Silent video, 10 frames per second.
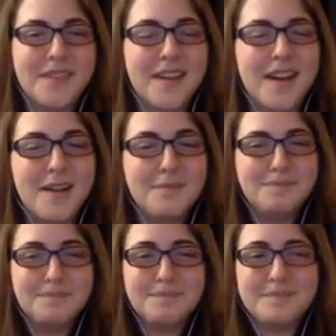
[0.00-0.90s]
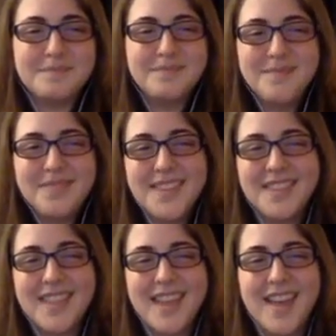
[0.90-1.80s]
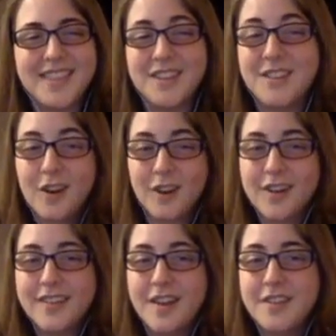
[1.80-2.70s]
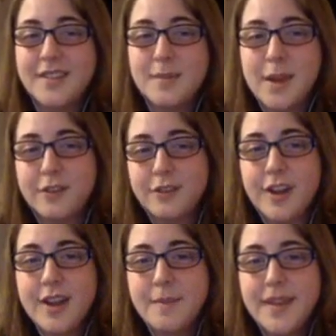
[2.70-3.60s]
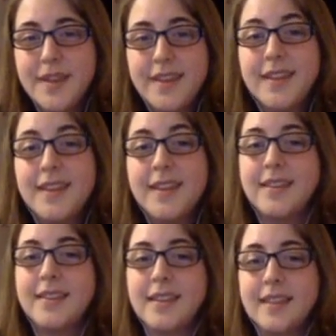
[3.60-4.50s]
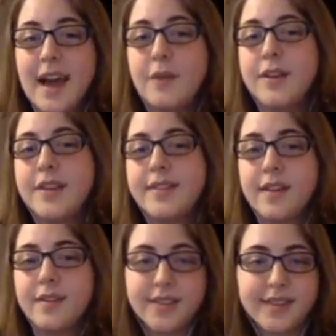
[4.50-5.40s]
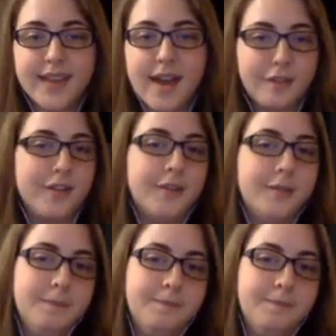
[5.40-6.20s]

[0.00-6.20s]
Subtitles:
Then the darkness on the spectrogram is the loudness of the sound.